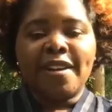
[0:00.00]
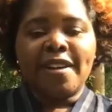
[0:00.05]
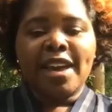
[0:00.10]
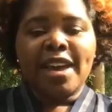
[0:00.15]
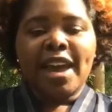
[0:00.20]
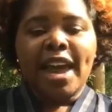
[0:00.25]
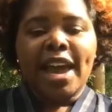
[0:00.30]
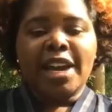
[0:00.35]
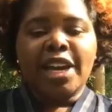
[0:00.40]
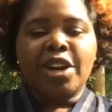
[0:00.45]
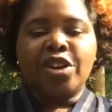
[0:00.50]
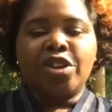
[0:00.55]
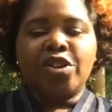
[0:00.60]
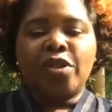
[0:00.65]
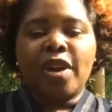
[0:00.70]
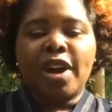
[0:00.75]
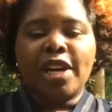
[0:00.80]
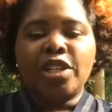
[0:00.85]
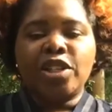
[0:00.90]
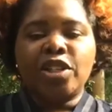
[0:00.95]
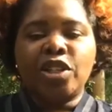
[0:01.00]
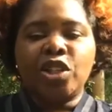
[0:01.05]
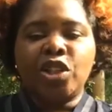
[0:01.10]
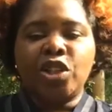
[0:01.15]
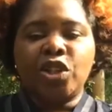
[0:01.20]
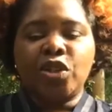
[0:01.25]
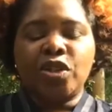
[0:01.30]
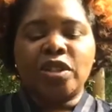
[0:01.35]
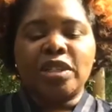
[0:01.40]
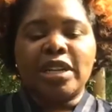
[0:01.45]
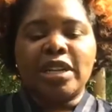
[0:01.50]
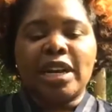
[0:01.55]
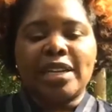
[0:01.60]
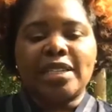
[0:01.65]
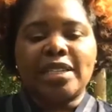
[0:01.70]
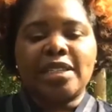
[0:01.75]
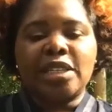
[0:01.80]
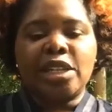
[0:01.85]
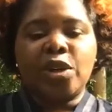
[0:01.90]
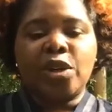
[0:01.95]
and they're trying to use that
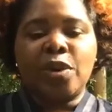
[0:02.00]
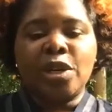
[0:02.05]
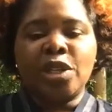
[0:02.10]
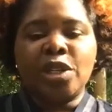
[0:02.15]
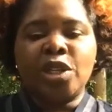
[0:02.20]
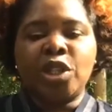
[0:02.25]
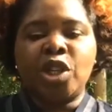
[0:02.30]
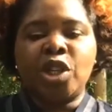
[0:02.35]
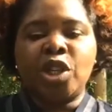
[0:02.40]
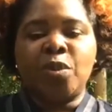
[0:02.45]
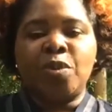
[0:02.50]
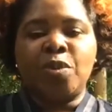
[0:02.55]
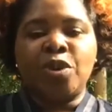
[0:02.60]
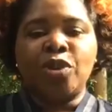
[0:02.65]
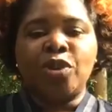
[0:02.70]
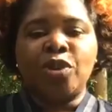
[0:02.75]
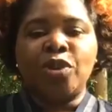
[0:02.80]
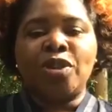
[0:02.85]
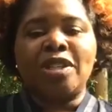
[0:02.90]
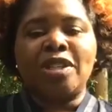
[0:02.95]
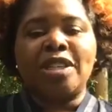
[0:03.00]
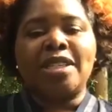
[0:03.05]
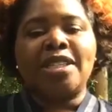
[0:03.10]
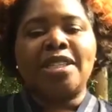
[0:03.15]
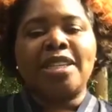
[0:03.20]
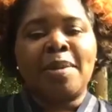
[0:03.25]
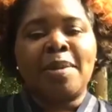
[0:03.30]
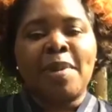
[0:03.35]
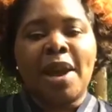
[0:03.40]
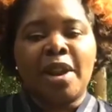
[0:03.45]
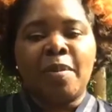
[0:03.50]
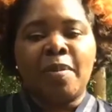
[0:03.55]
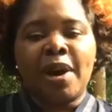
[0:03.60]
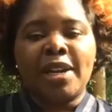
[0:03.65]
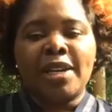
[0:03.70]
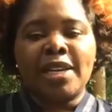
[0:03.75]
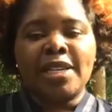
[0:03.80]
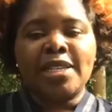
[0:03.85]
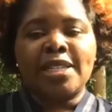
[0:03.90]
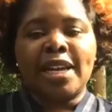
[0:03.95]
sequence to produce the same antibodies
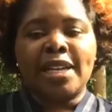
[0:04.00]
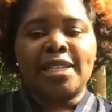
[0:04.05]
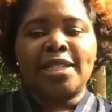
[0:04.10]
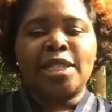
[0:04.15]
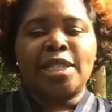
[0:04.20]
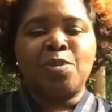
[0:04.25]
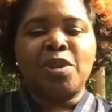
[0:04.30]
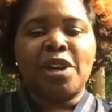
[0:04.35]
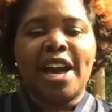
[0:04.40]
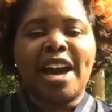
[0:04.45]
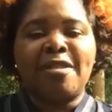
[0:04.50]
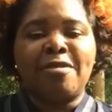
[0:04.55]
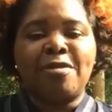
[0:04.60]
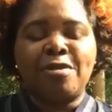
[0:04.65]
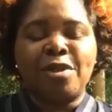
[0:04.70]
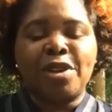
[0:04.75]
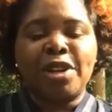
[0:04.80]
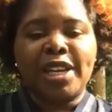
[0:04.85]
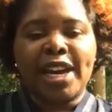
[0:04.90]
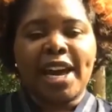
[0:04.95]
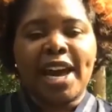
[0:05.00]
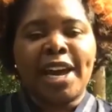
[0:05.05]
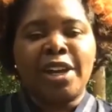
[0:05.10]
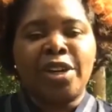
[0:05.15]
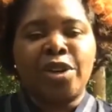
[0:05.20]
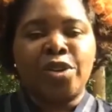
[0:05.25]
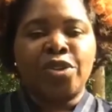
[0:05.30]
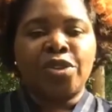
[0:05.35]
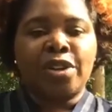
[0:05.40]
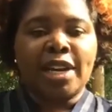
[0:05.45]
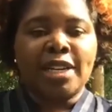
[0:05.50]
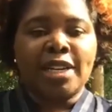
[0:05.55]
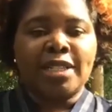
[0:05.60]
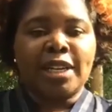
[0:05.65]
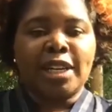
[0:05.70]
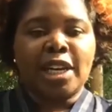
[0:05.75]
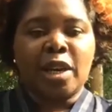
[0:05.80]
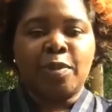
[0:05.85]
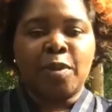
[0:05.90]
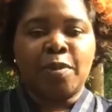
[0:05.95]
that seem to have really high neutralizing
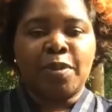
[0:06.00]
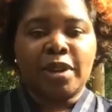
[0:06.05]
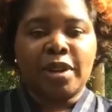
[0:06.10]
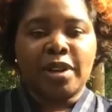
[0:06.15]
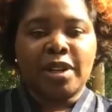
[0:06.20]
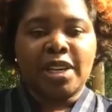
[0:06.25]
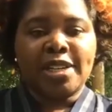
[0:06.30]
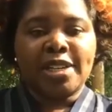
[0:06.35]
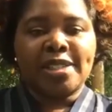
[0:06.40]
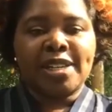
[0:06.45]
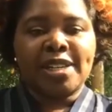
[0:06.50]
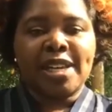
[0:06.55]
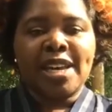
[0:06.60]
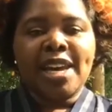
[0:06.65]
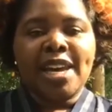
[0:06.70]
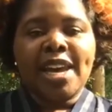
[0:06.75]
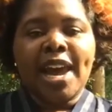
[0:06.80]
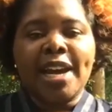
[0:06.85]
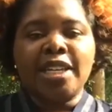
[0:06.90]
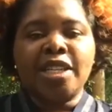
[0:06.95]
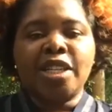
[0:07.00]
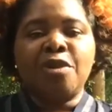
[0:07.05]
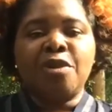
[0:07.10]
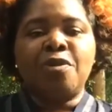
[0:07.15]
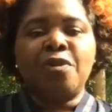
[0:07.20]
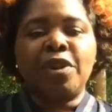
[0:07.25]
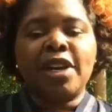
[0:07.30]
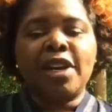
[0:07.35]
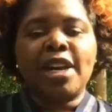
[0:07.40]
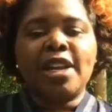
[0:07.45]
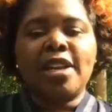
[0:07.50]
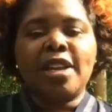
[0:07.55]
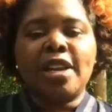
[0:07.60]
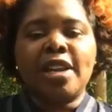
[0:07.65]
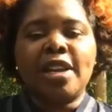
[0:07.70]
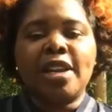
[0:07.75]
capabilities. And so, if we can